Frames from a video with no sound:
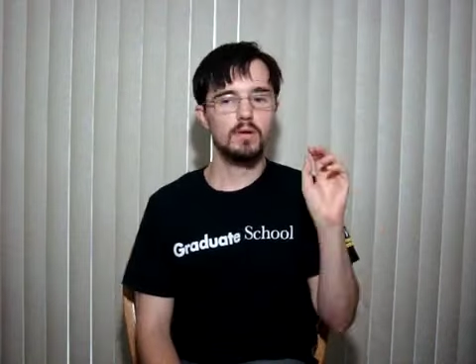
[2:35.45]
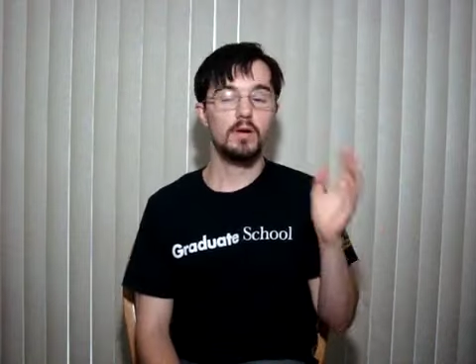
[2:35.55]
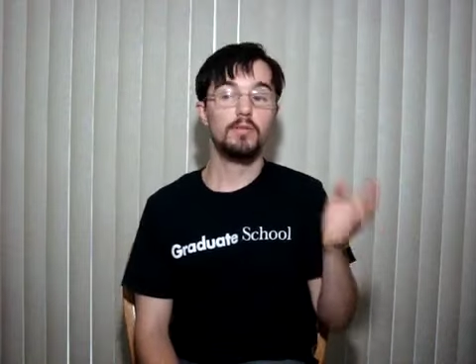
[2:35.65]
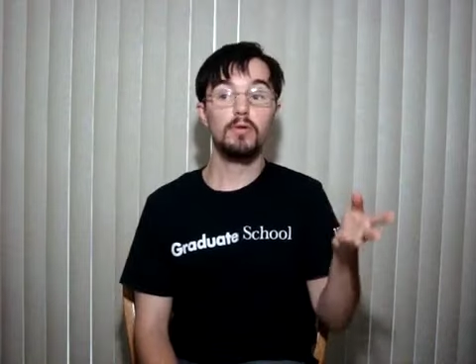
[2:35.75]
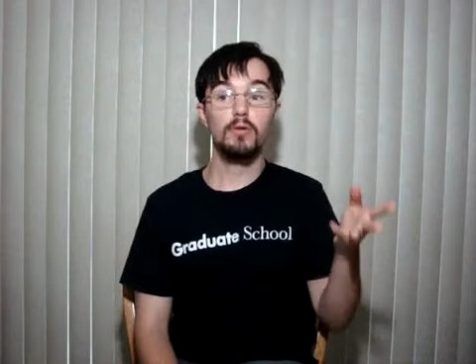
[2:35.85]

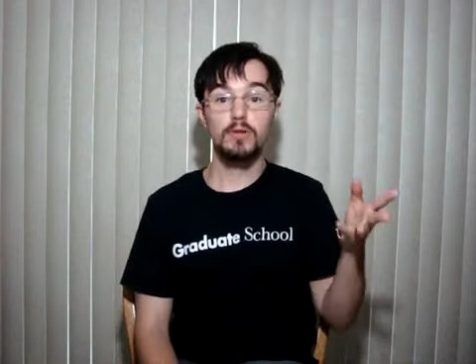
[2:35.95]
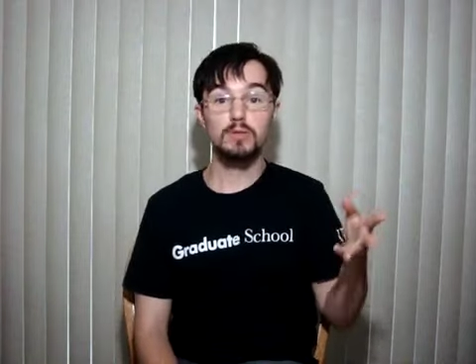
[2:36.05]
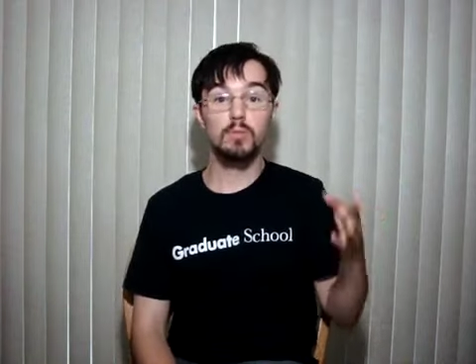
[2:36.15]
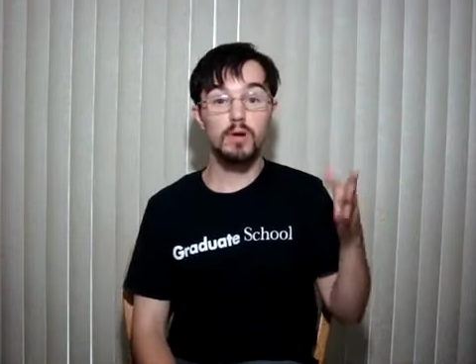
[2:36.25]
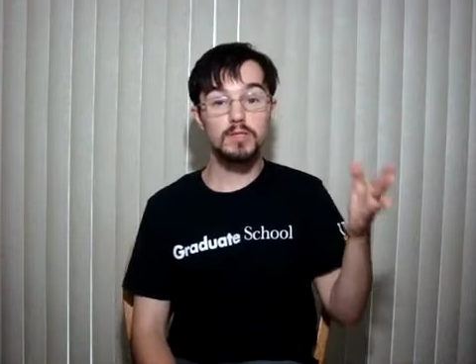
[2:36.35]
Of course,
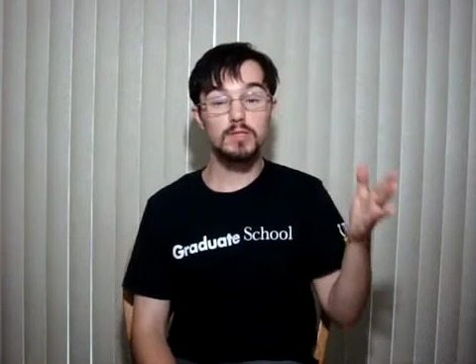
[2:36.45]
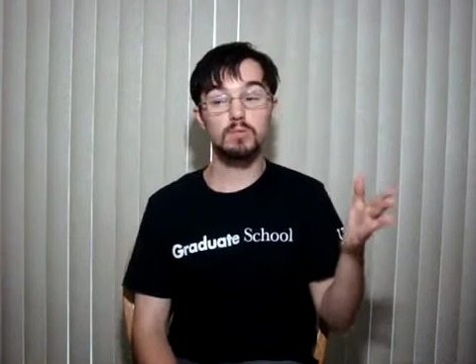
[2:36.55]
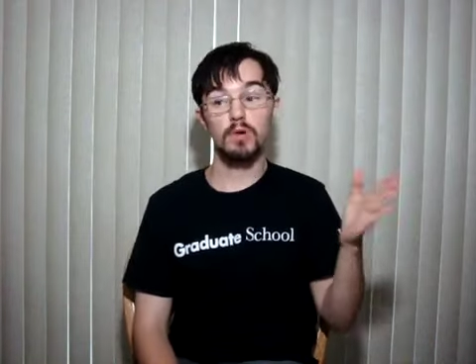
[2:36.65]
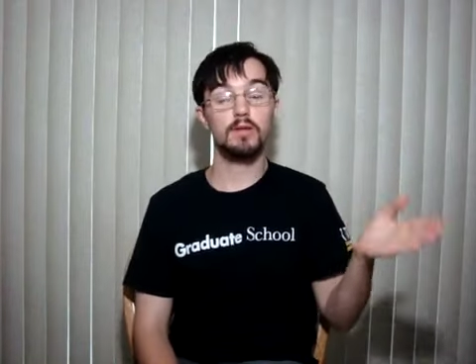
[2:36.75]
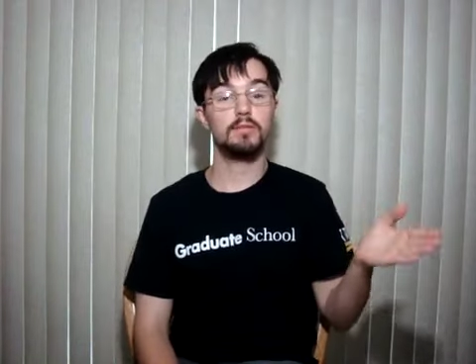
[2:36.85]
once
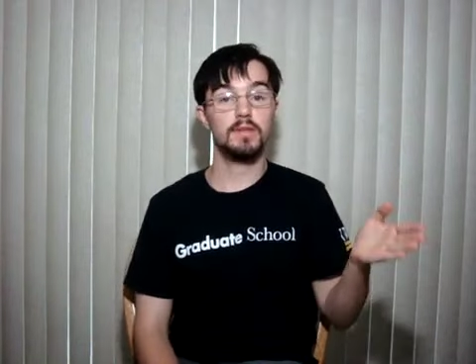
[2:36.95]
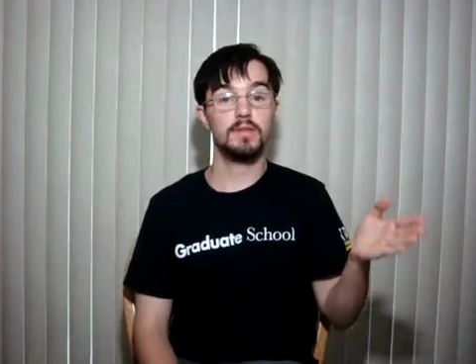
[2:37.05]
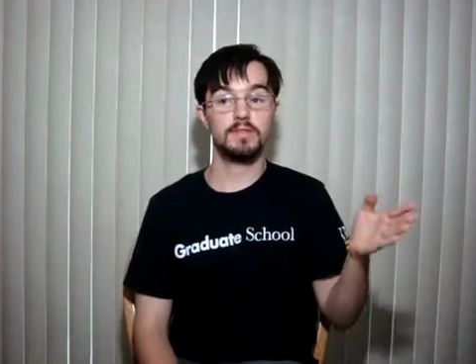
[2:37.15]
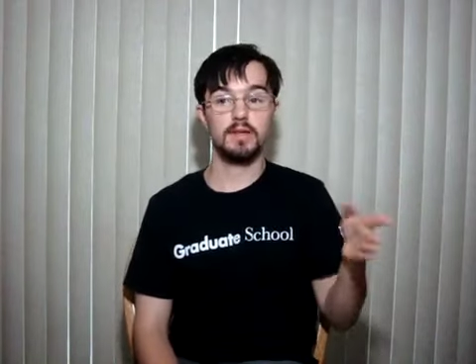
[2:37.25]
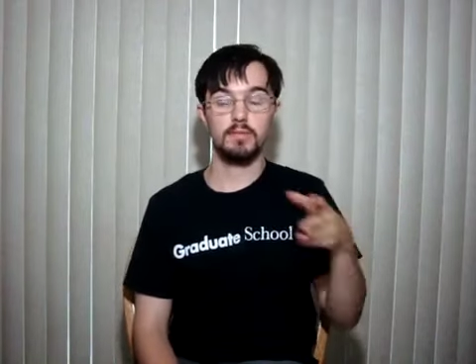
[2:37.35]
one of
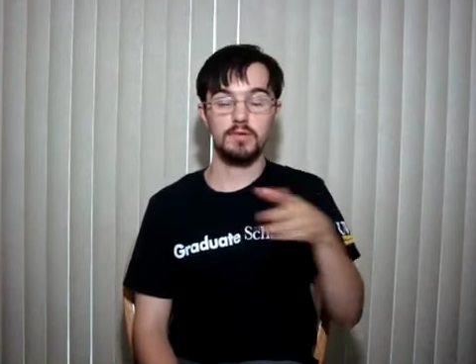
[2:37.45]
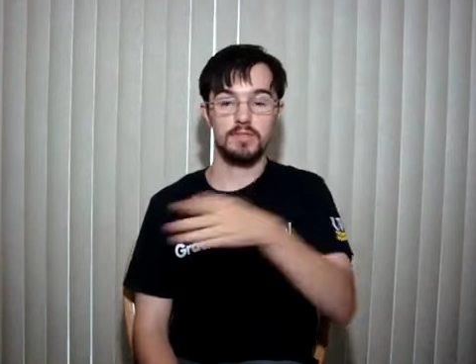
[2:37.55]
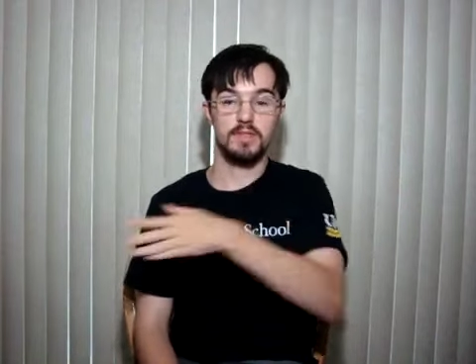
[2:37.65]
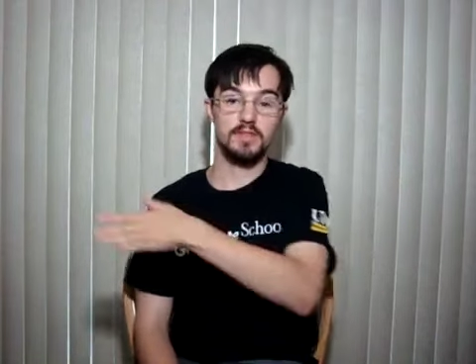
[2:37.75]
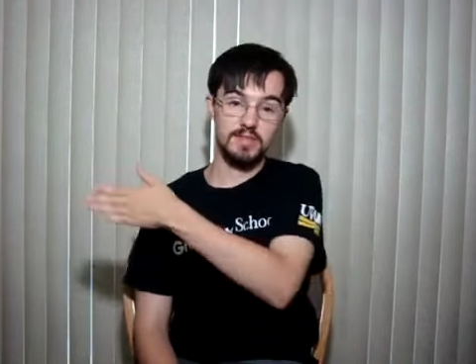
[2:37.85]
these
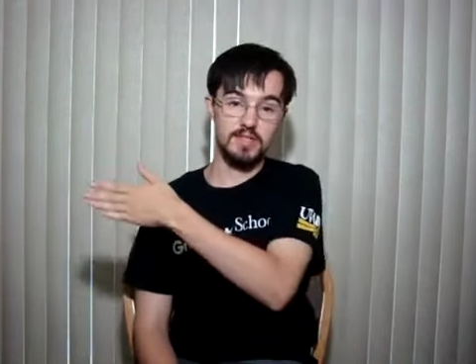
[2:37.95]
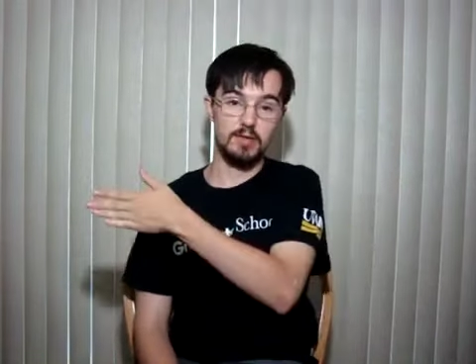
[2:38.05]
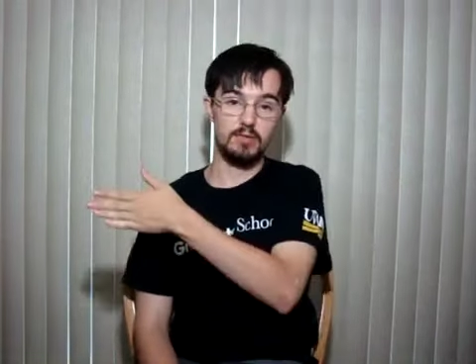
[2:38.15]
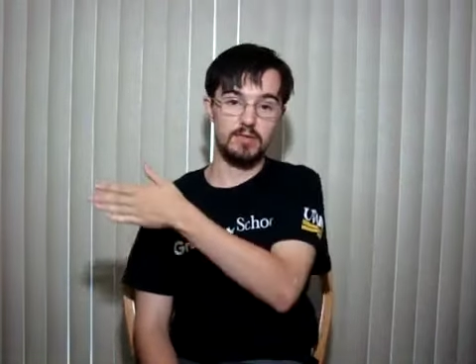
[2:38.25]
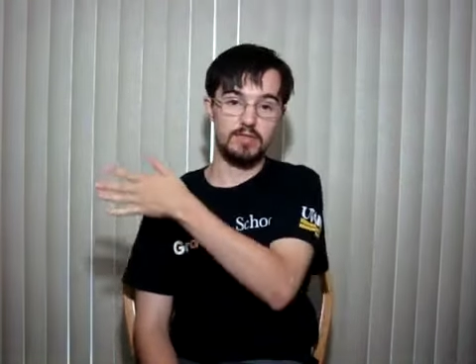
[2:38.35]
numbers in the
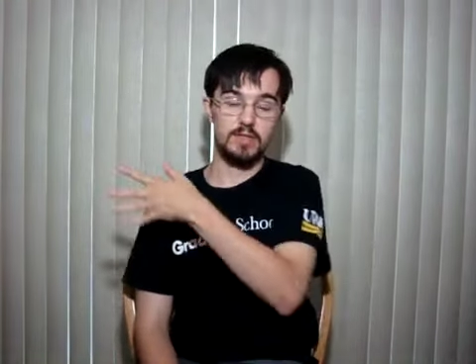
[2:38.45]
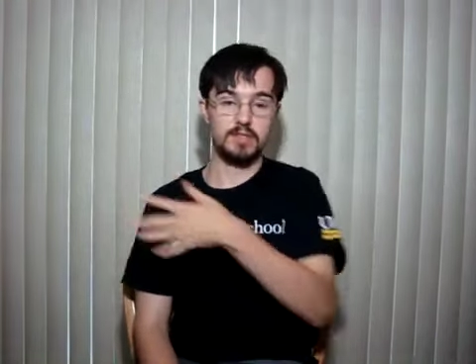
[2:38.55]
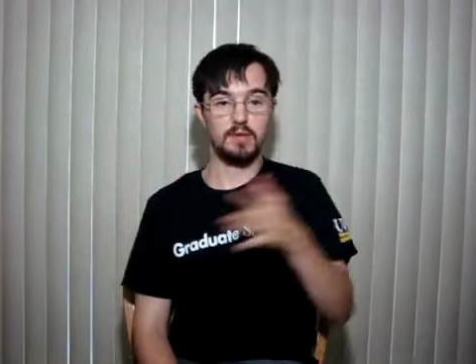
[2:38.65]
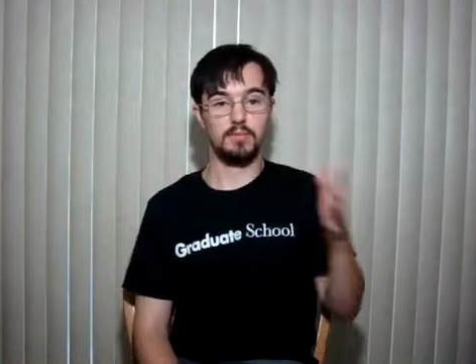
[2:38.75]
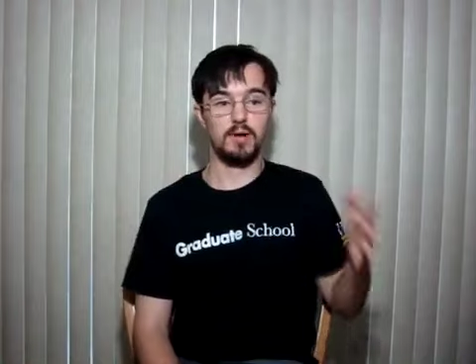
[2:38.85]
sequence
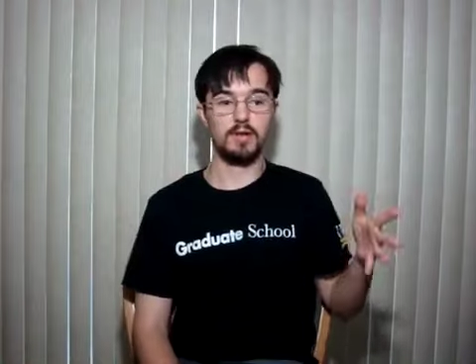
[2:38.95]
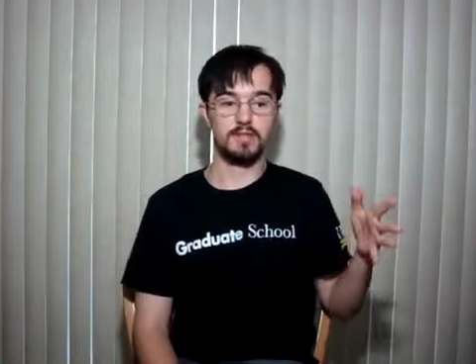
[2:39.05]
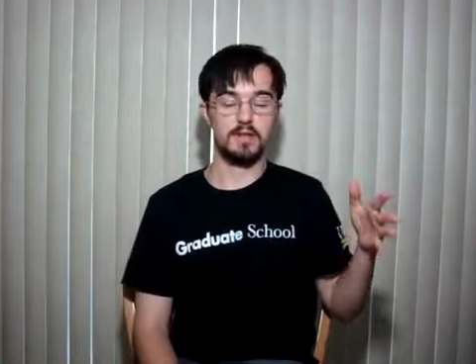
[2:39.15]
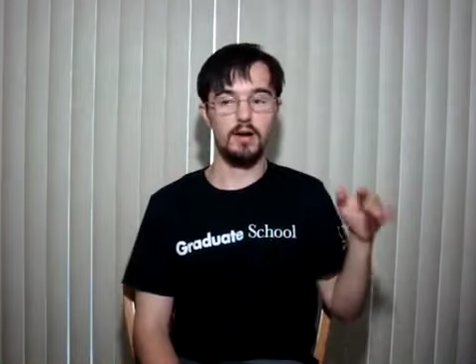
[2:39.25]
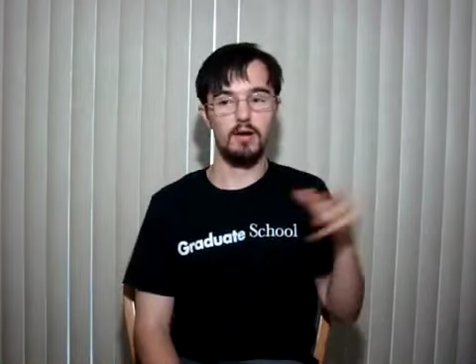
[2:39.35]
is
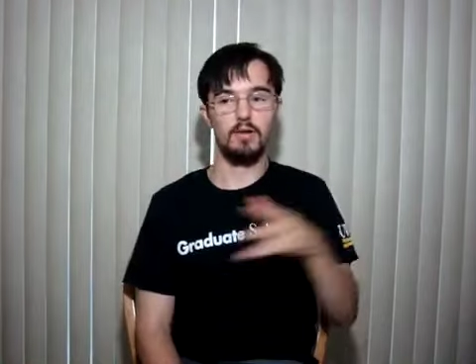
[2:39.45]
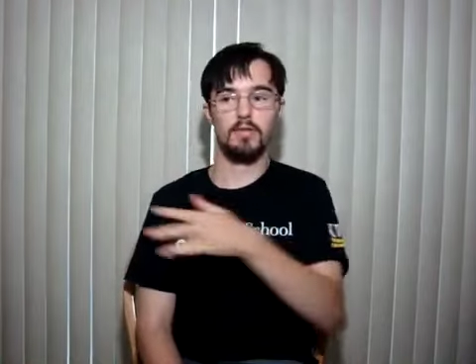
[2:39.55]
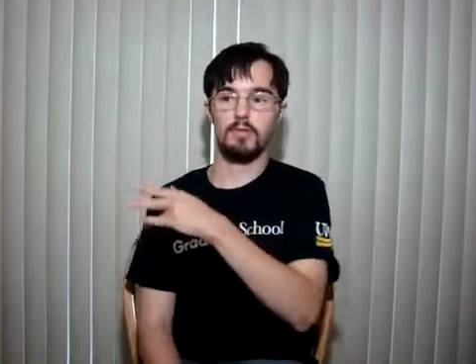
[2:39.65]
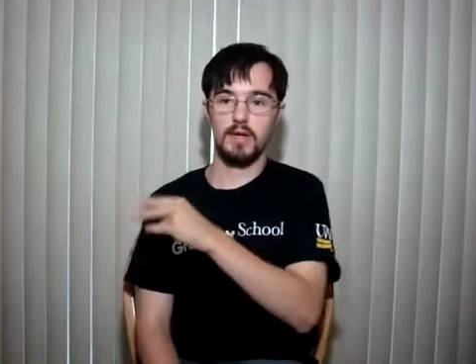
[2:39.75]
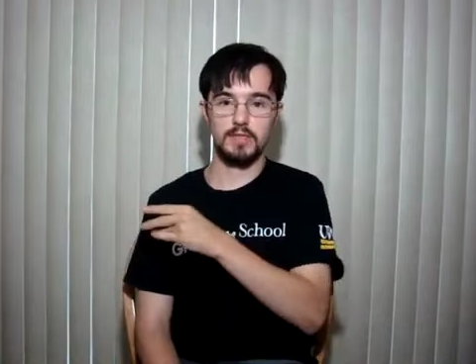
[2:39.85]
composite, all of
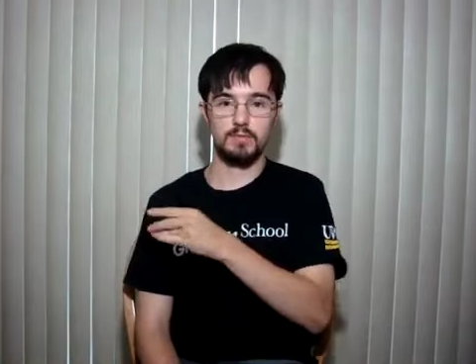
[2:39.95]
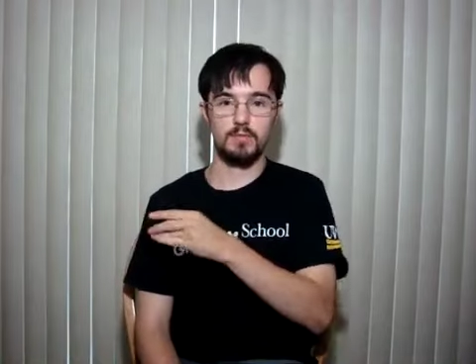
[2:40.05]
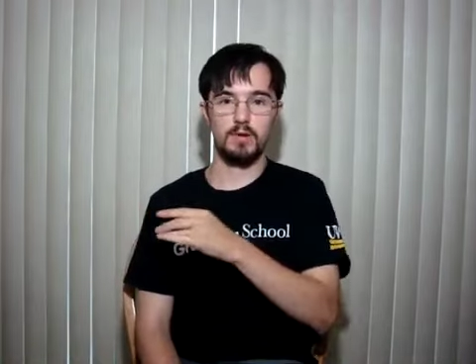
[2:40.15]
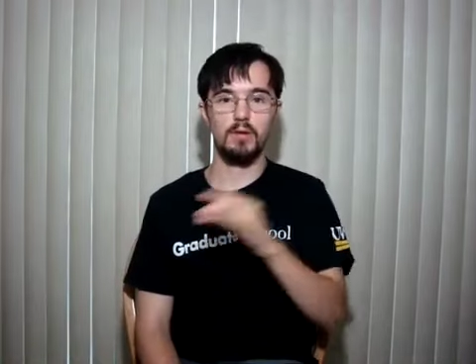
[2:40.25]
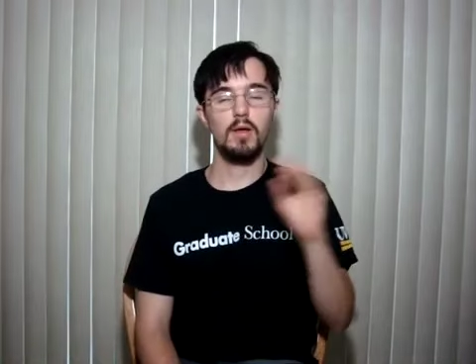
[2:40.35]
the rest will.